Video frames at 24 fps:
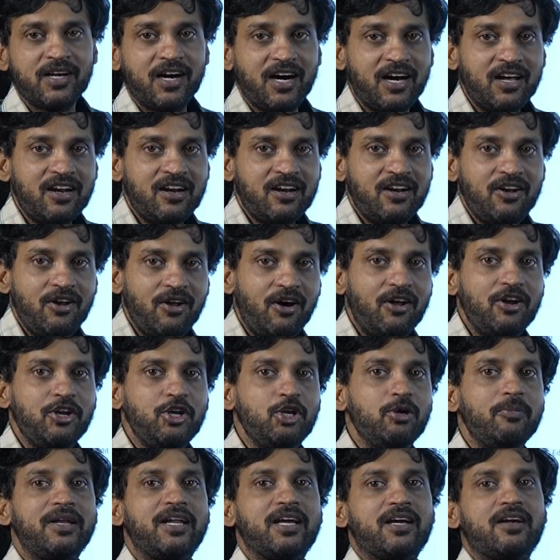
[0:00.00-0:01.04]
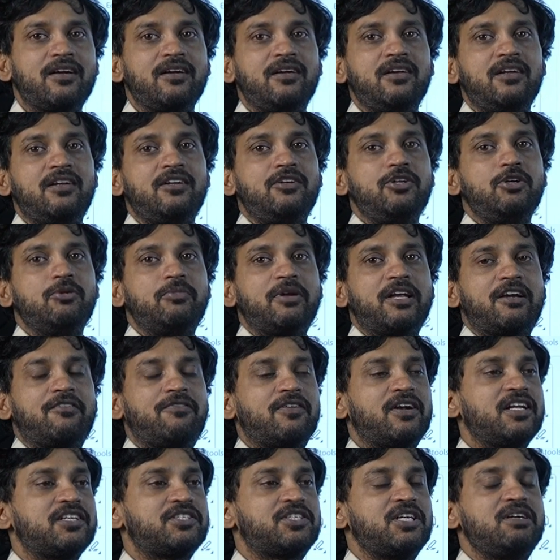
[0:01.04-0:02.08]
or non-numeric,
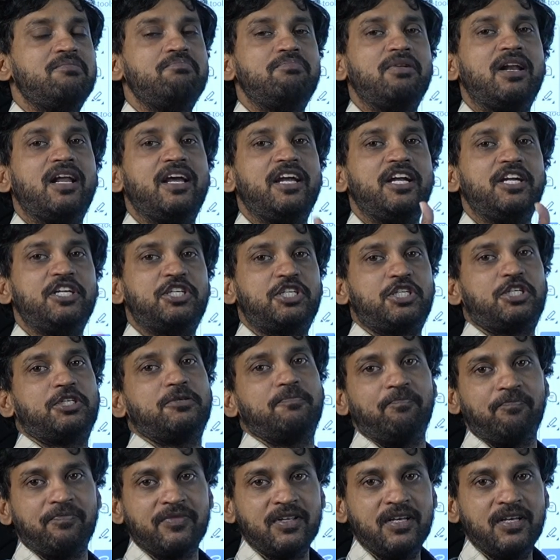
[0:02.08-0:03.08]
for an example, age.